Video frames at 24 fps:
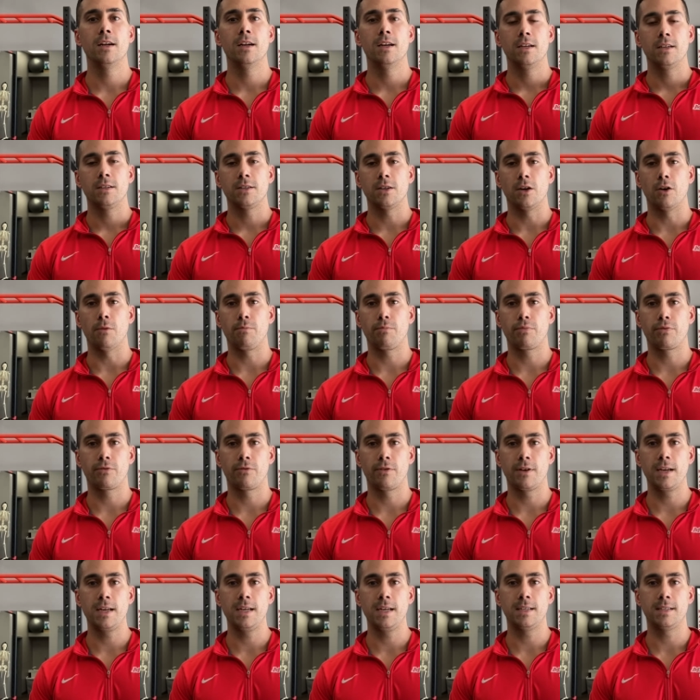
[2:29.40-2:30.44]
So a
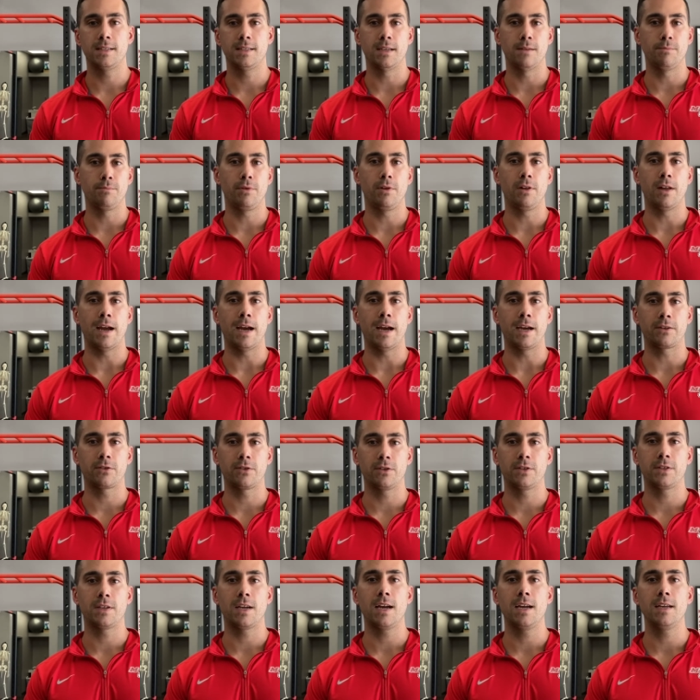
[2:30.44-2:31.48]
pretty simple
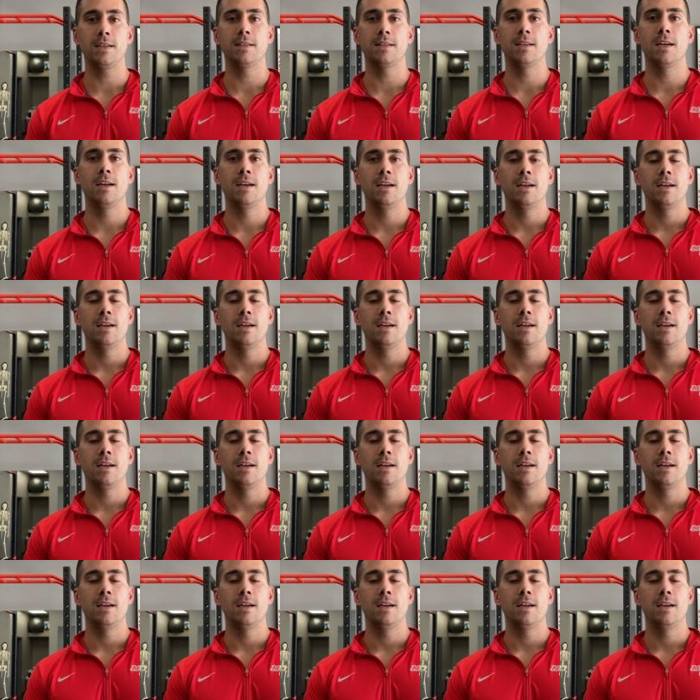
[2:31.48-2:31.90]
exercise.